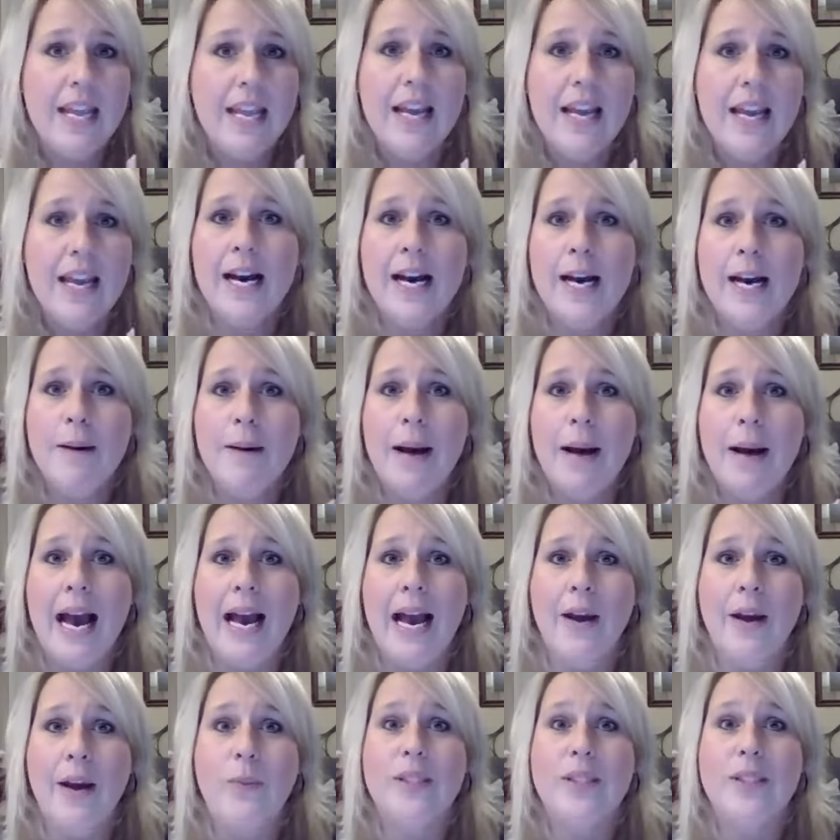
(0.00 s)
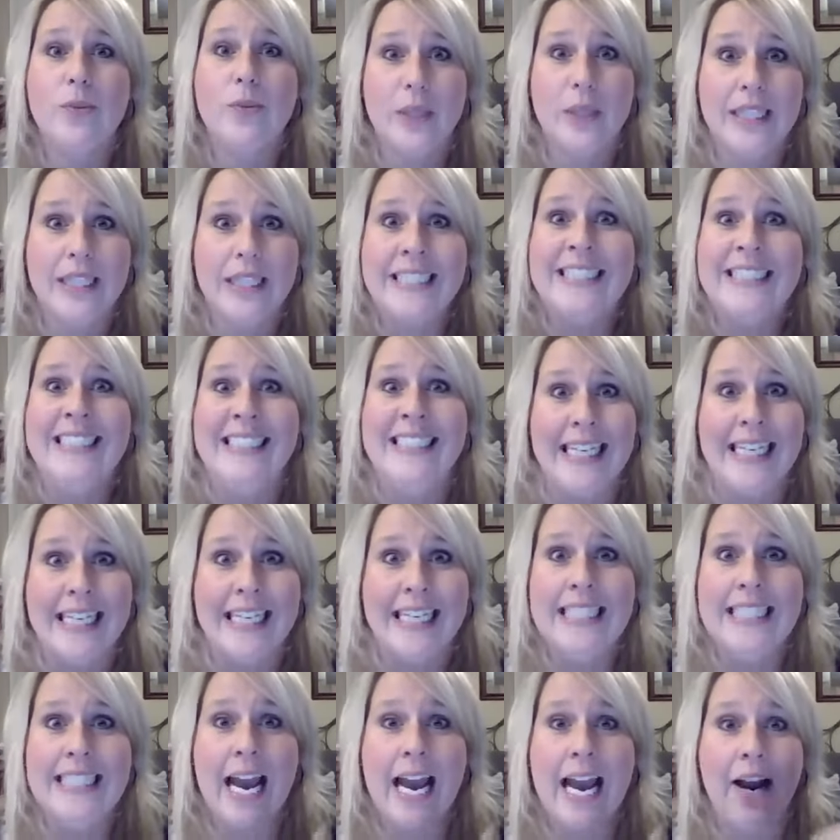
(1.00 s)
I was really sick
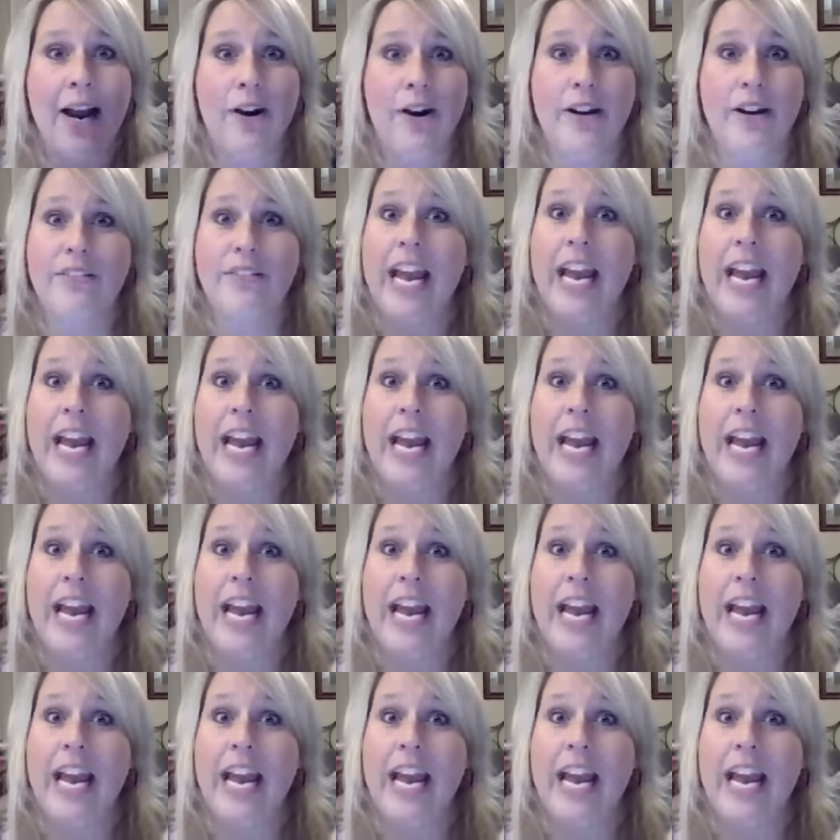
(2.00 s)
and tired of